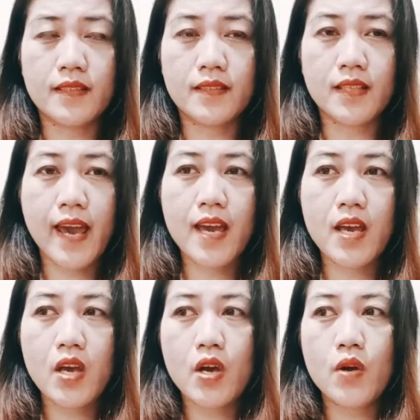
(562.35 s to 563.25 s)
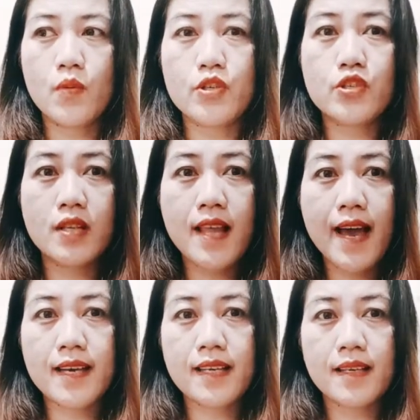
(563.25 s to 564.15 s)
Okay, would you
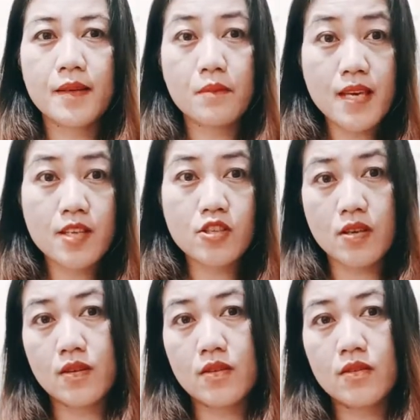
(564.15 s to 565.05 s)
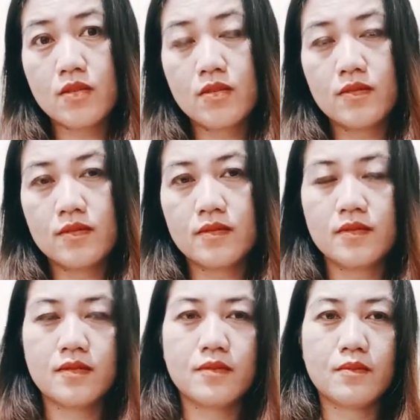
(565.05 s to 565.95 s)
like me to
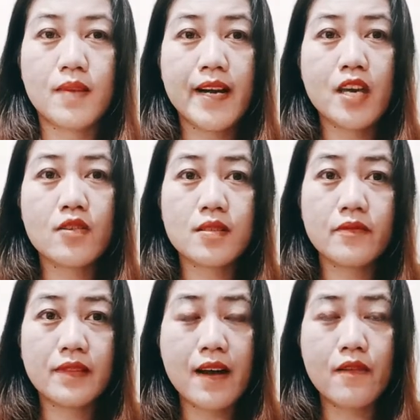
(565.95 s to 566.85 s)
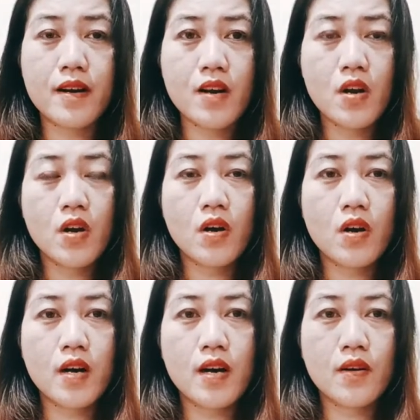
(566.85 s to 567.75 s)
buy you some flour,
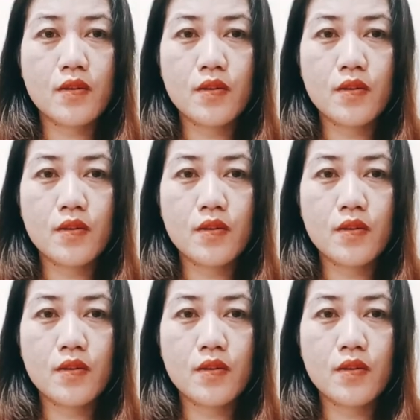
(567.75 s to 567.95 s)
or